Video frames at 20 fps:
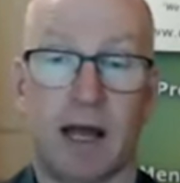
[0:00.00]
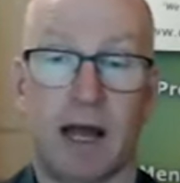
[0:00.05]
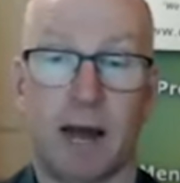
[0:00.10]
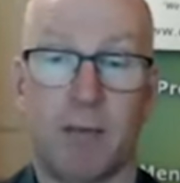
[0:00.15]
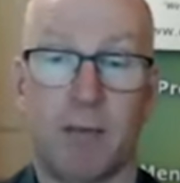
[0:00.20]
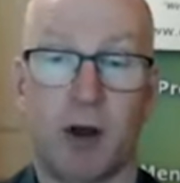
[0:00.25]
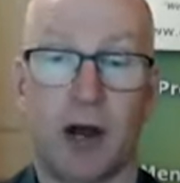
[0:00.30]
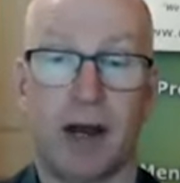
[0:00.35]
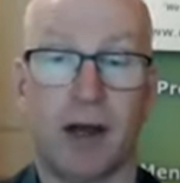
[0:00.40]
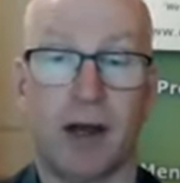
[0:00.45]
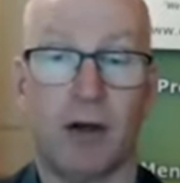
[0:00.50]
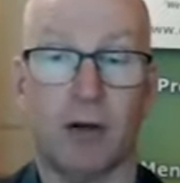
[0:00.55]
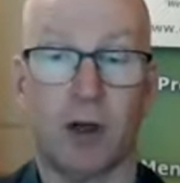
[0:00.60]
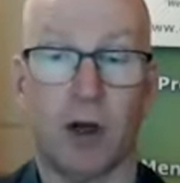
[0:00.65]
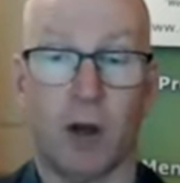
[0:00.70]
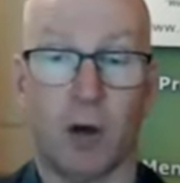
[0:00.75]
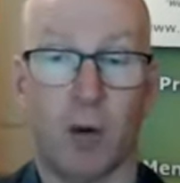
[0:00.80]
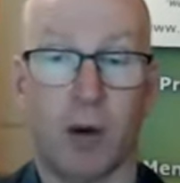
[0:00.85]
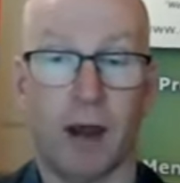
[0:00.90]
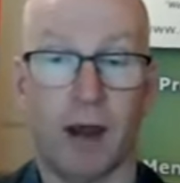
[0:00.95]
I don't
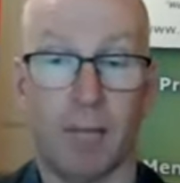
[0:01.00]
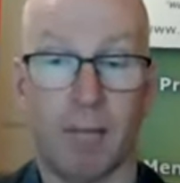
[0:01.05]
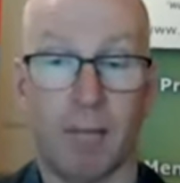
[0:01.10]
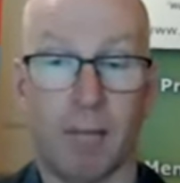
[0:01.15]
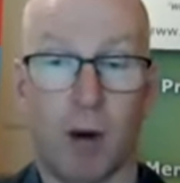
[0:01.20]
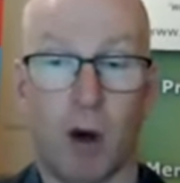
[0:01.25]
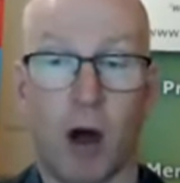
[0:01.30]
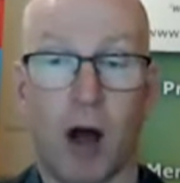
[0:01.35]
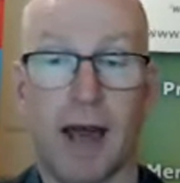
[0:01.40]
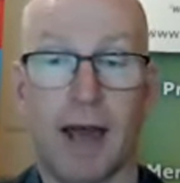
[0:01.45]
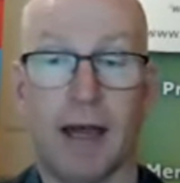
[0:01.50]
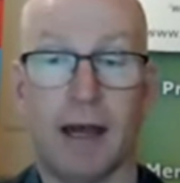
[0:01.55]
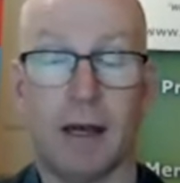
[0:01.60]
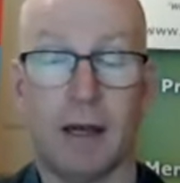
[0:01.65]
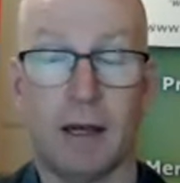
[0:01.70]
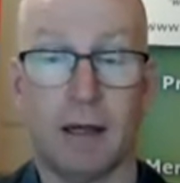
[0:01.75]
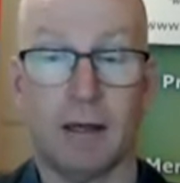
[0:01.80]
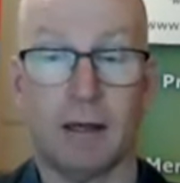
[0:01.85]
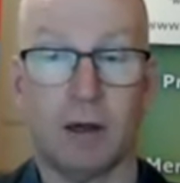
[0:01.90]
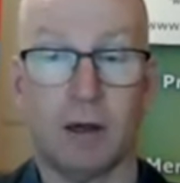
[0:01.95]
go and buy
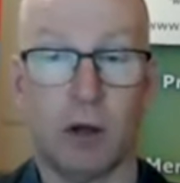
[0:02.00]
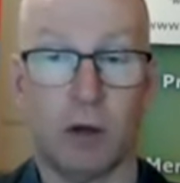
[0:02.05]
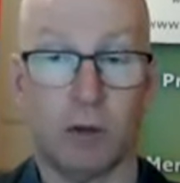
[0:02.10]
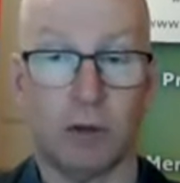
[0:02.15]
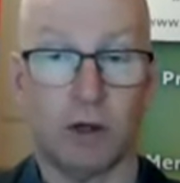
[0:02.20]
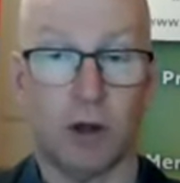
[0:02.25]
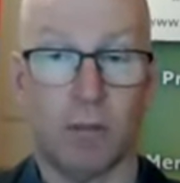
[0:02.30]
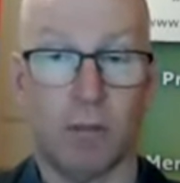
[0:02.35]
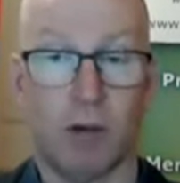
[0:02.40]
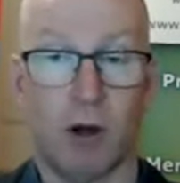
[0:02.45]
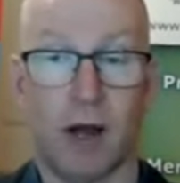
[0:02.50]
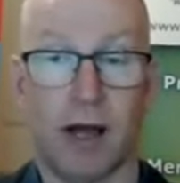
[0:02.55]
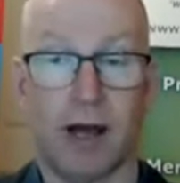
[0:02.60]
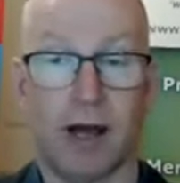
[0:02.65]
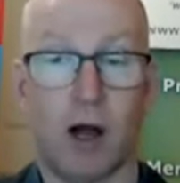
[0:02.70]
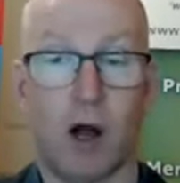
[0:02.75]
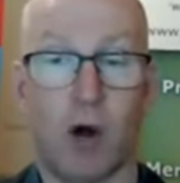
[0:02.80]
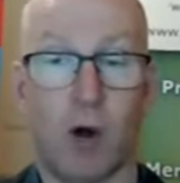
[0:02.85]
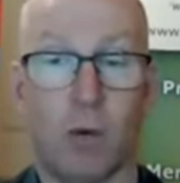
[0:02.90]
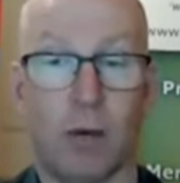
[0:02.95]
long-term buy
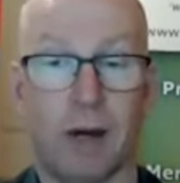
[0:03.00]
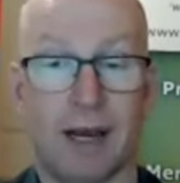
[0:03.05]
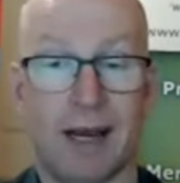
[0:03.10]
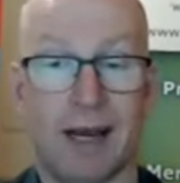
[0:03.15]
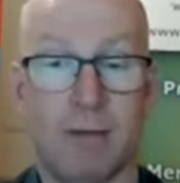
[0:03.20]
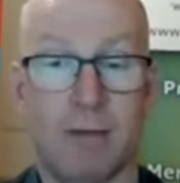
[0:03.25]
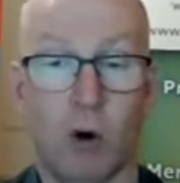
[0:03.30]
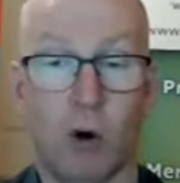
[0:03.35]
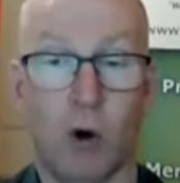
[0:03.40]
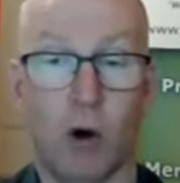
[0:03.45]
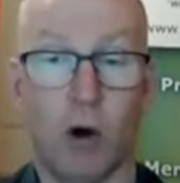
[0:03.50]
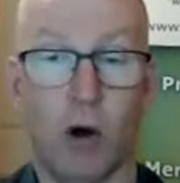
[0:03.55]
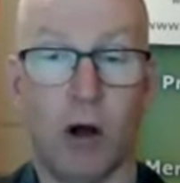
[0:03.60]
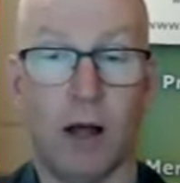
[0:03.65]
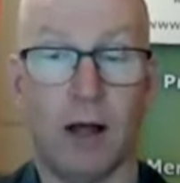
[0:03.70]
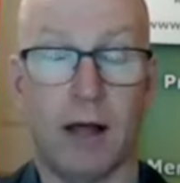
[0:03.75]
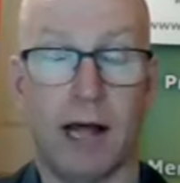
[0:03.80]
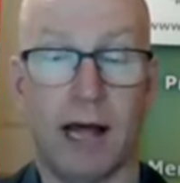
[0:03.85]
and hold anymore.